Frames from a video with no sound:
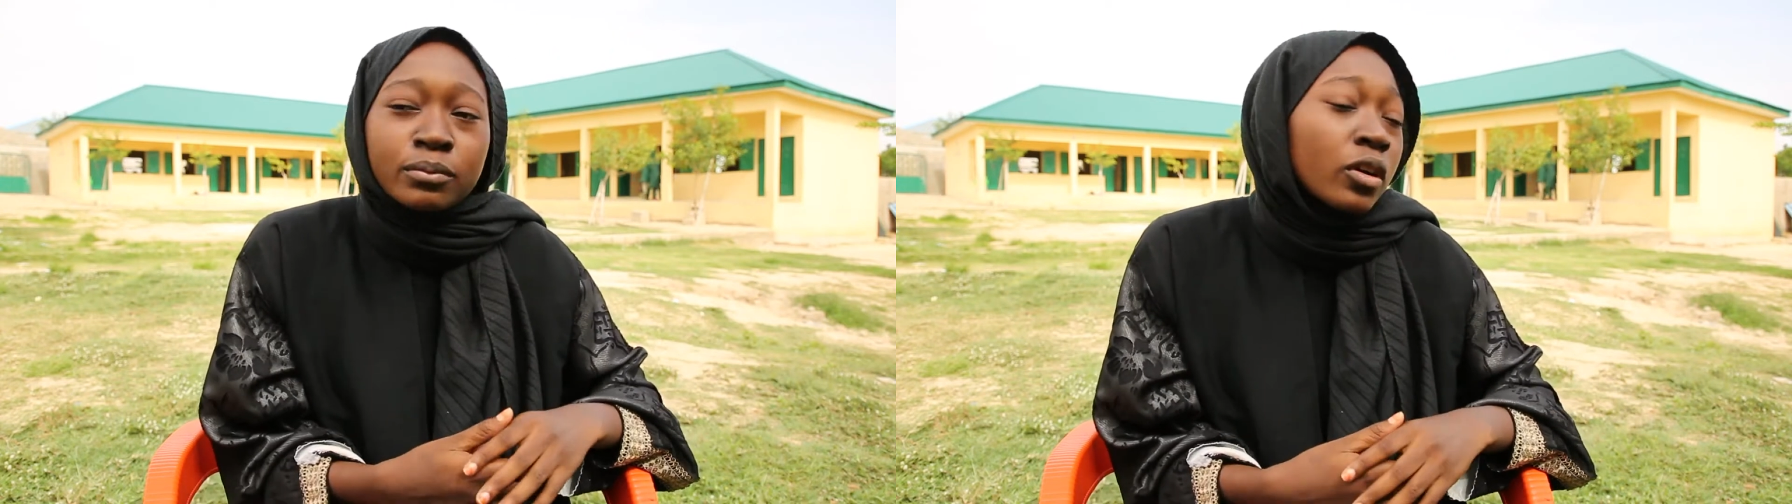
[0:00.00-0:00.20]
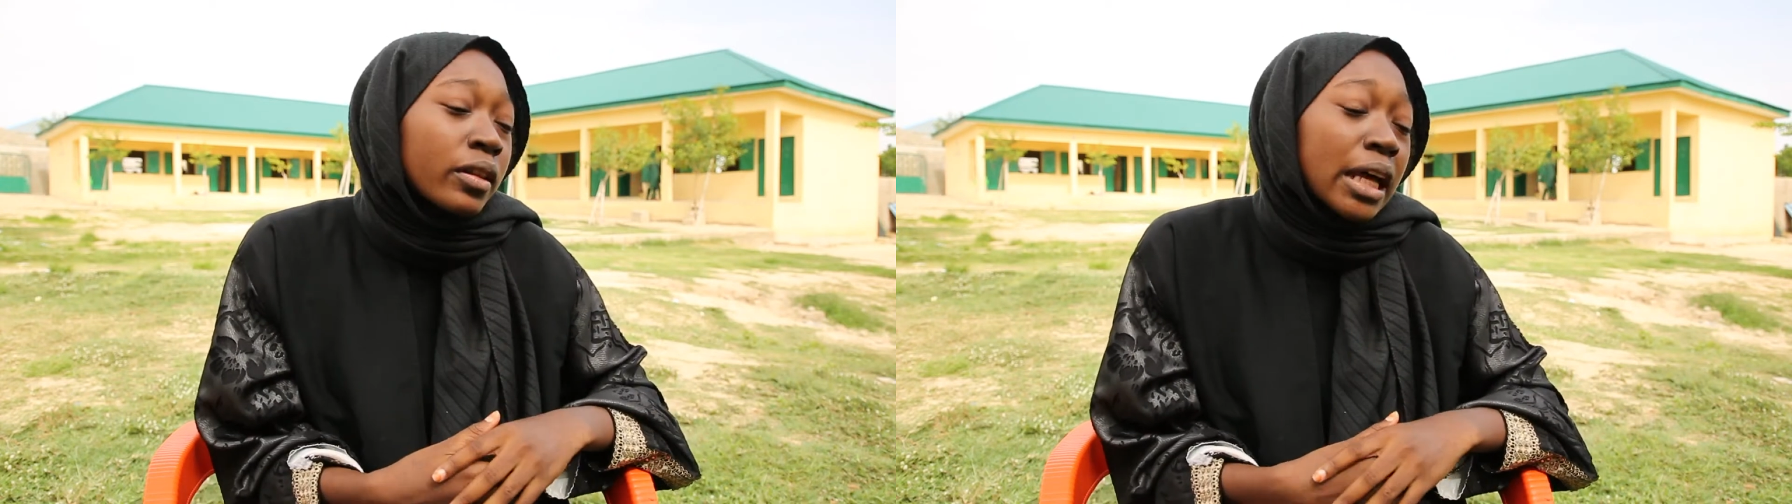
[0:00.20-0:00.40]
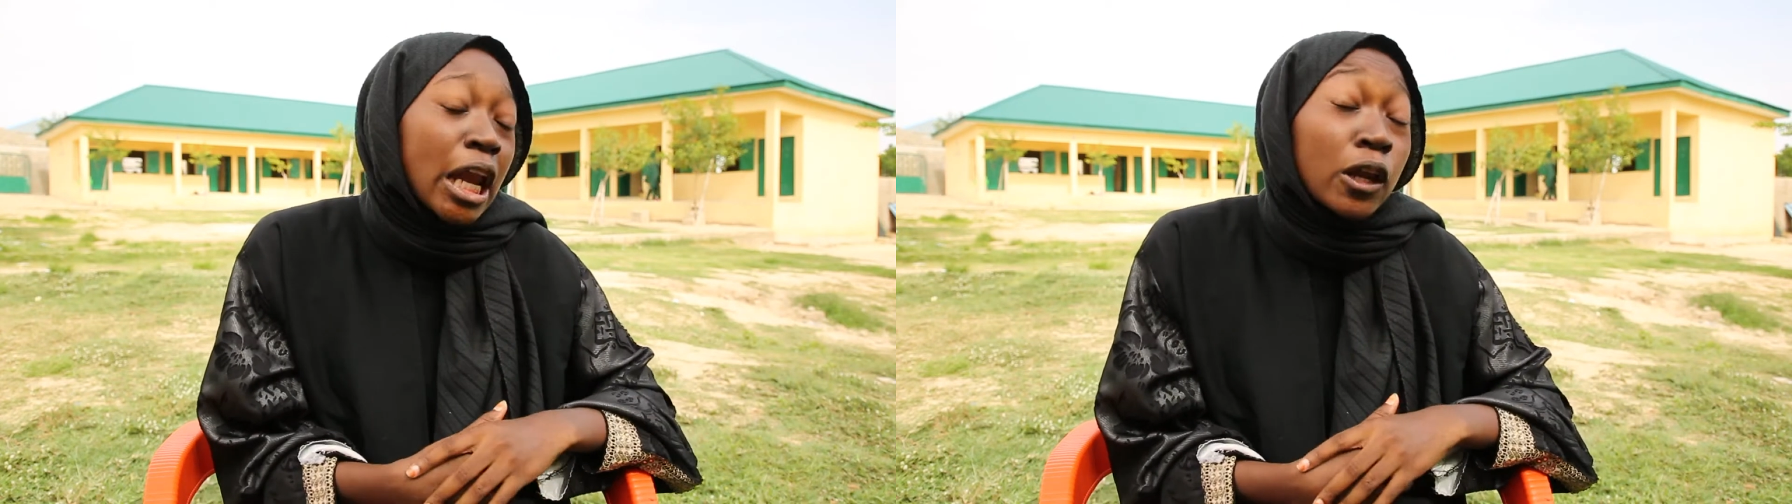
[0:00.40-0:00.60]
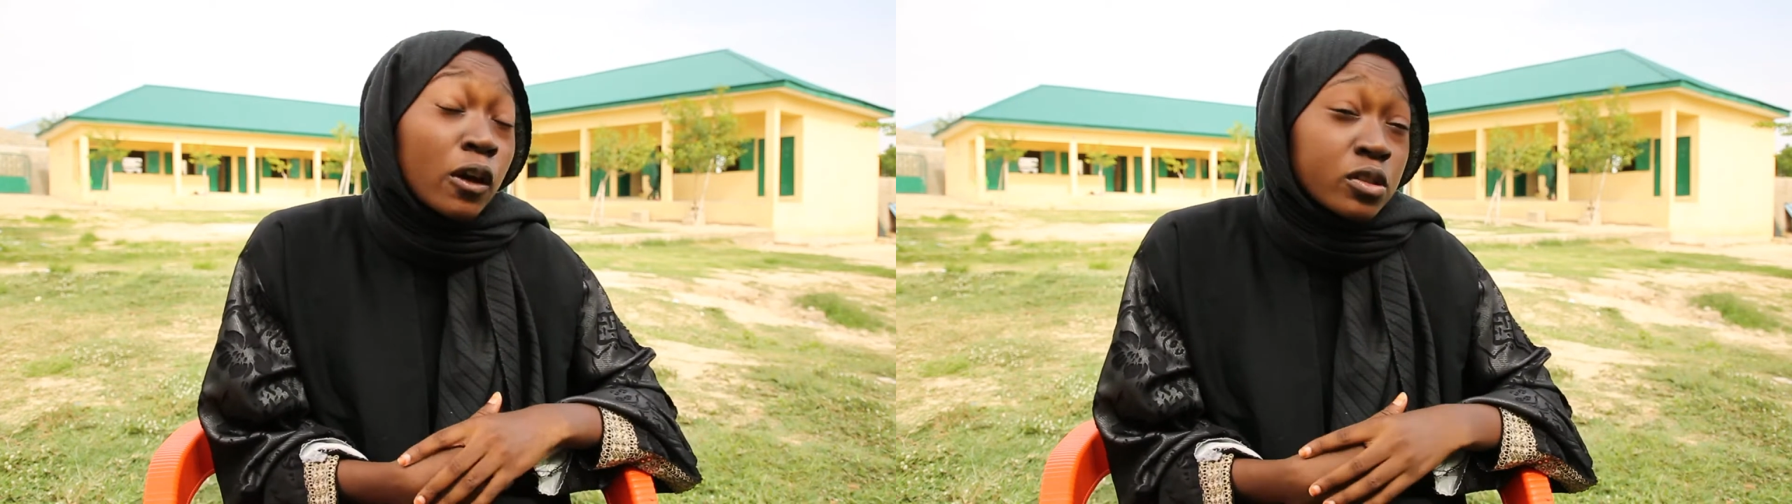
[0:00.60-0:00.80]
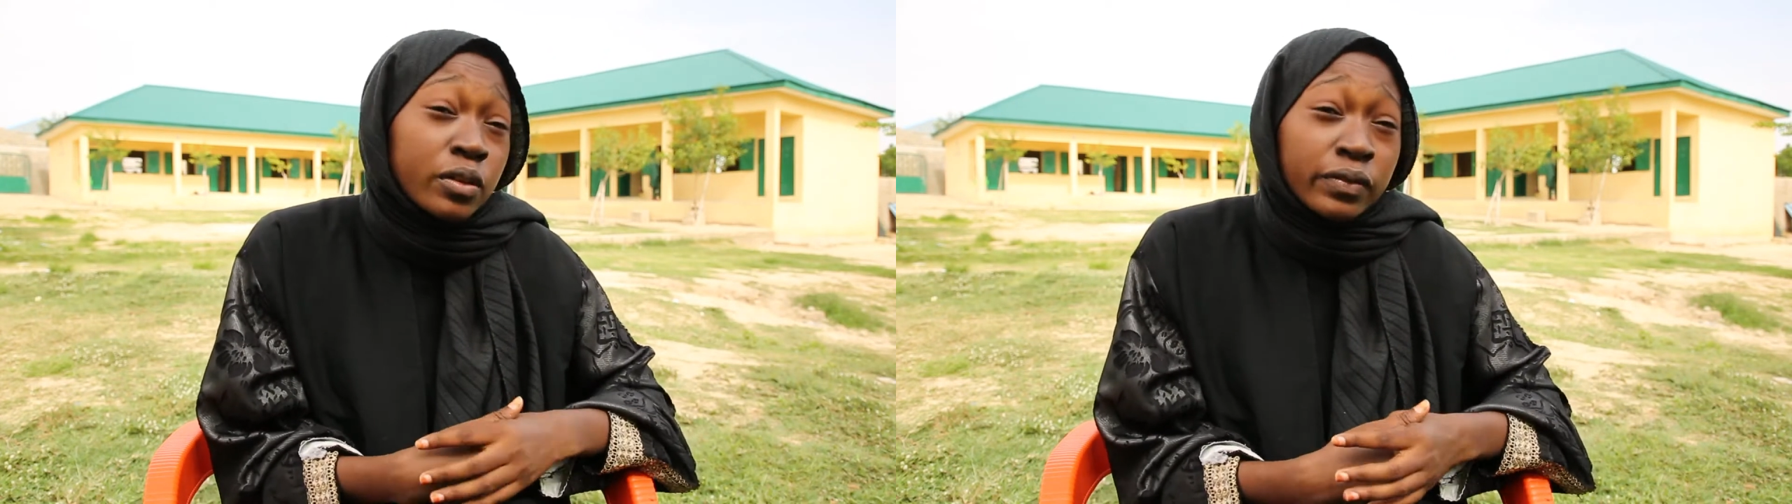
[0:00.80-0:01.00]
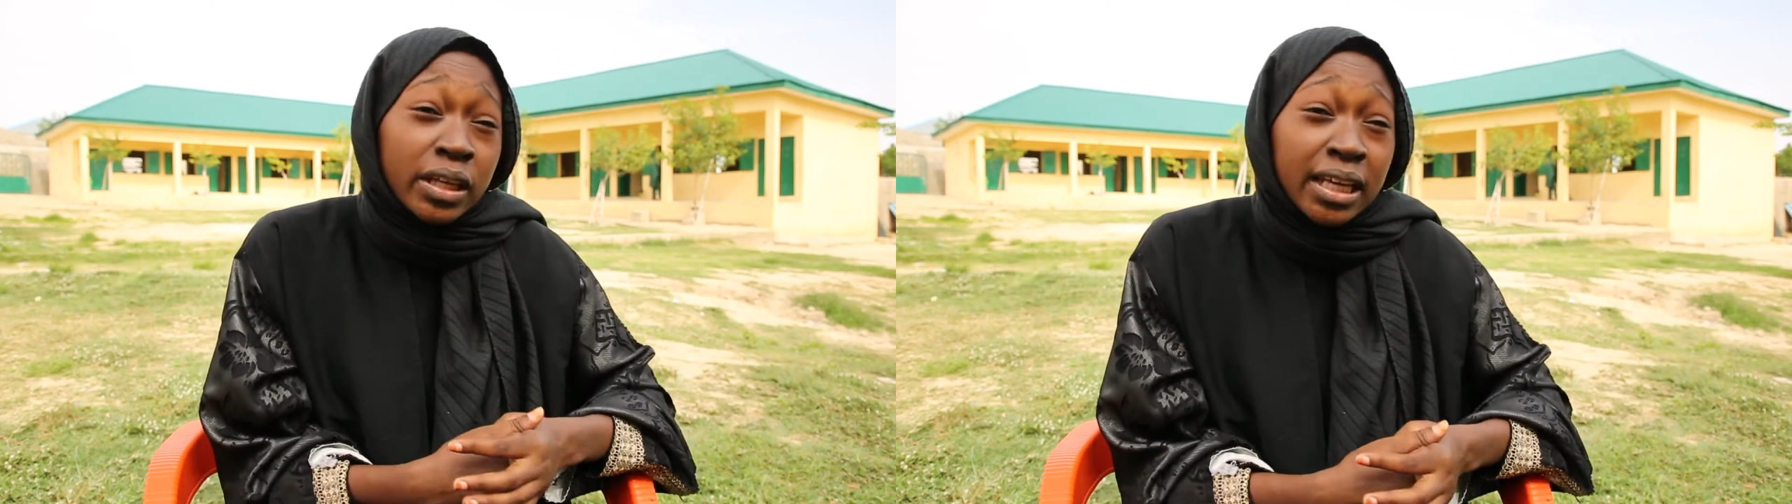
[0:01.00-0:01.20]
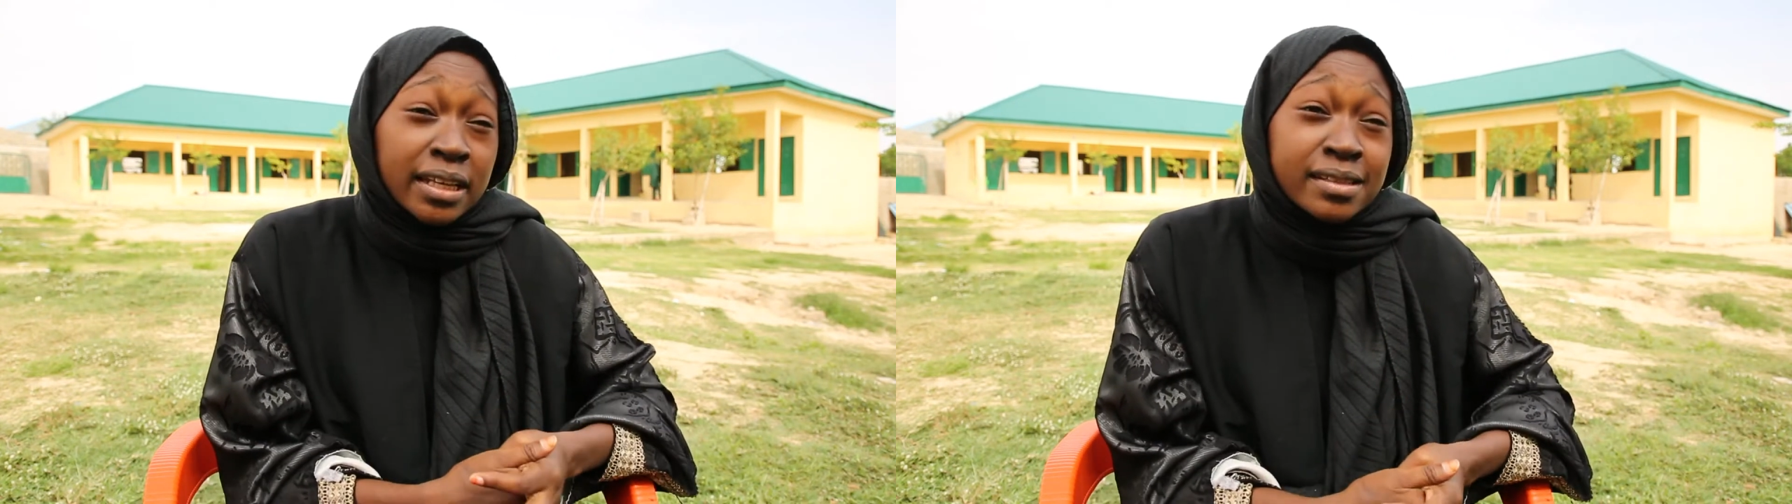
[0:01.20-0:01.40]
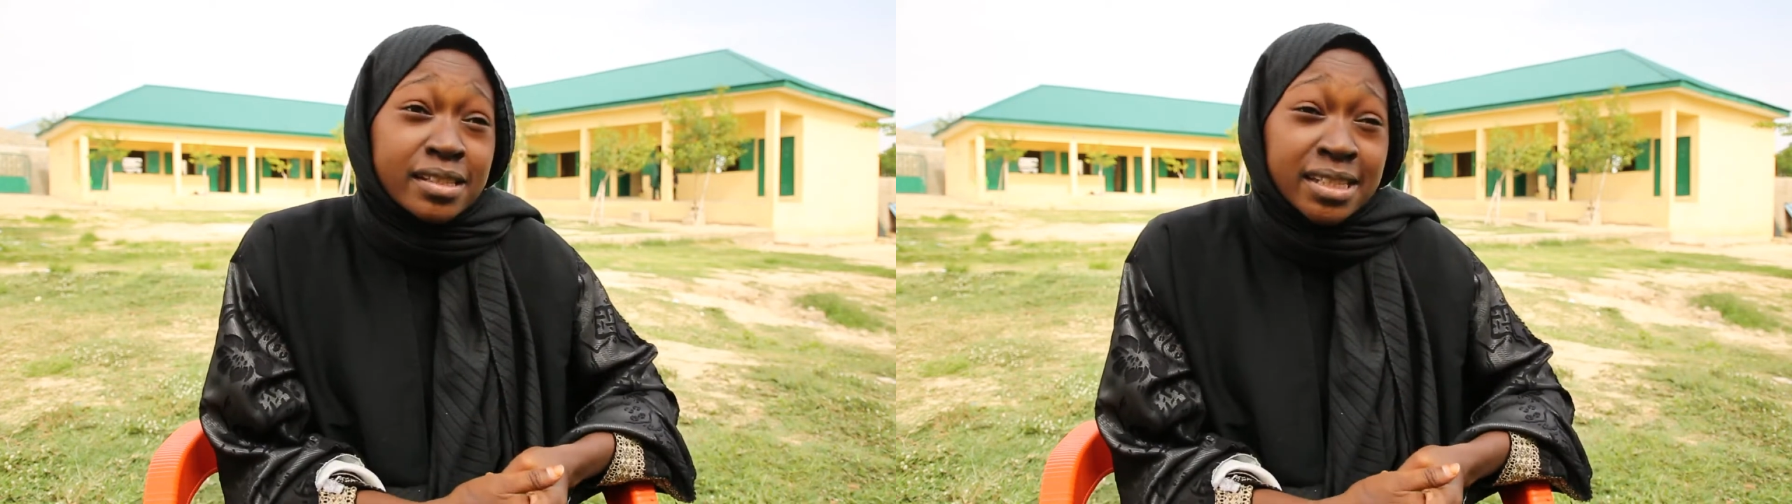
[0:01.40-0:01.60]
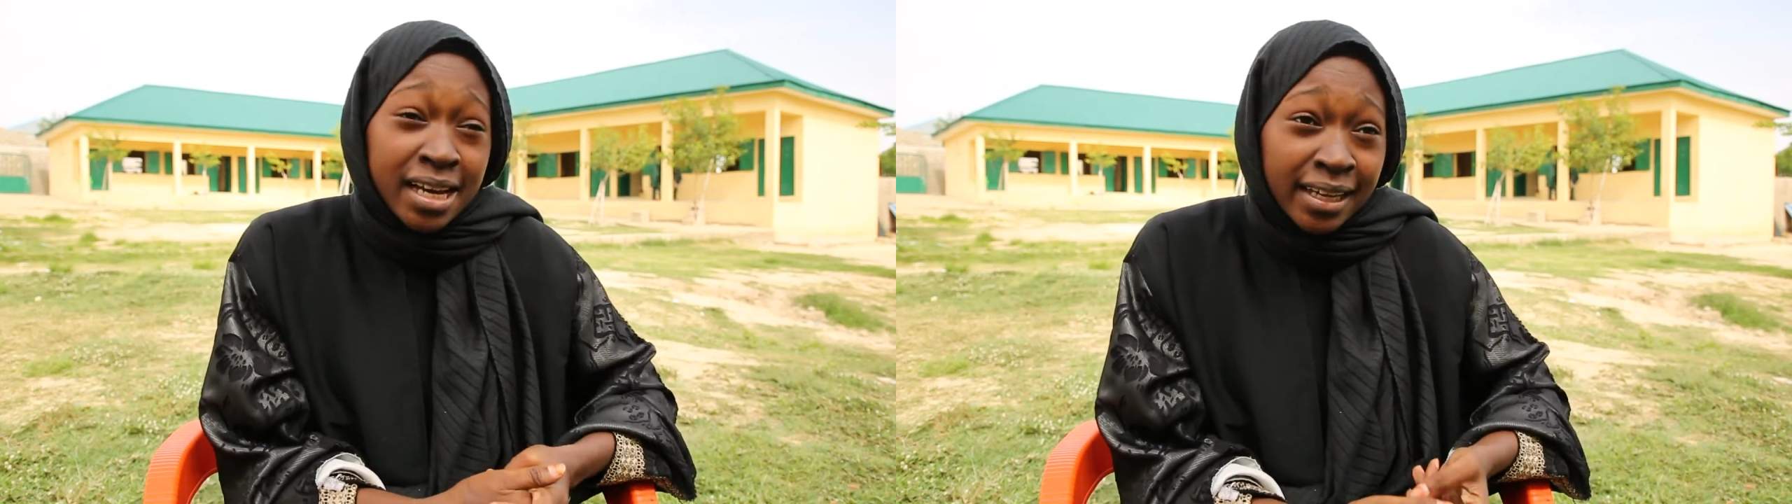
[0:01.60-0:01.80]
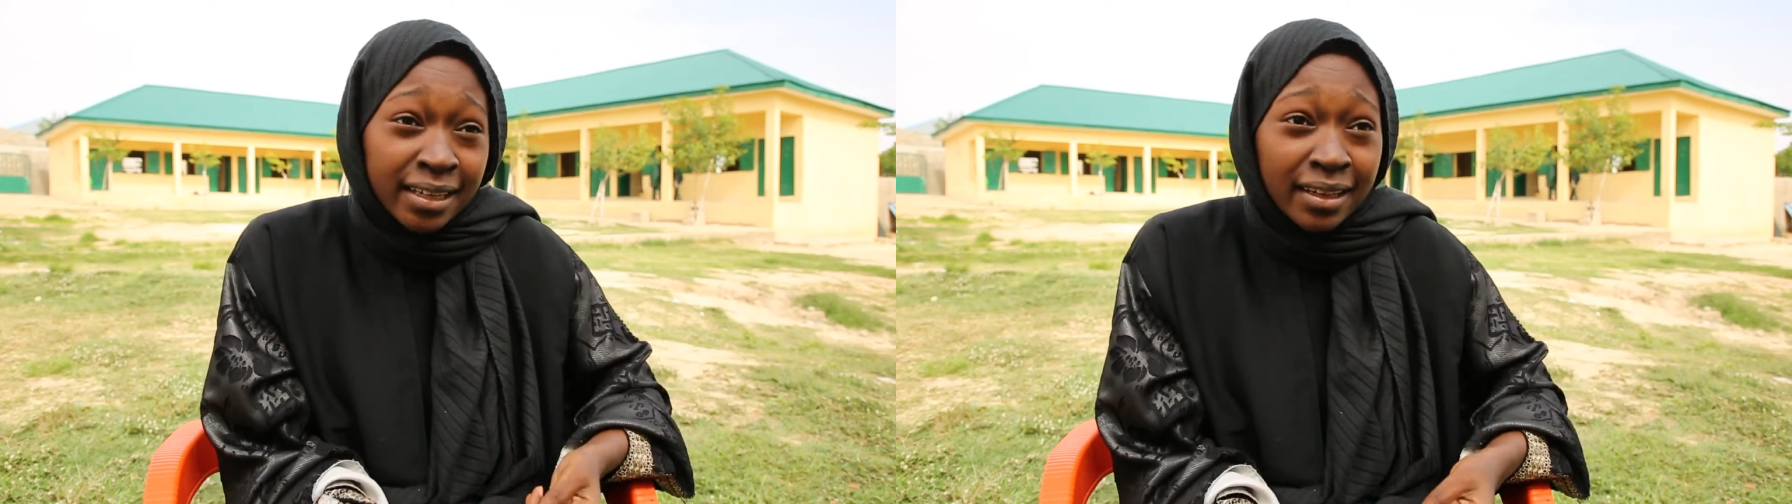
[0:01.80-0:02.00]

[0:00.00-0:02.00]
a lot of the kids die.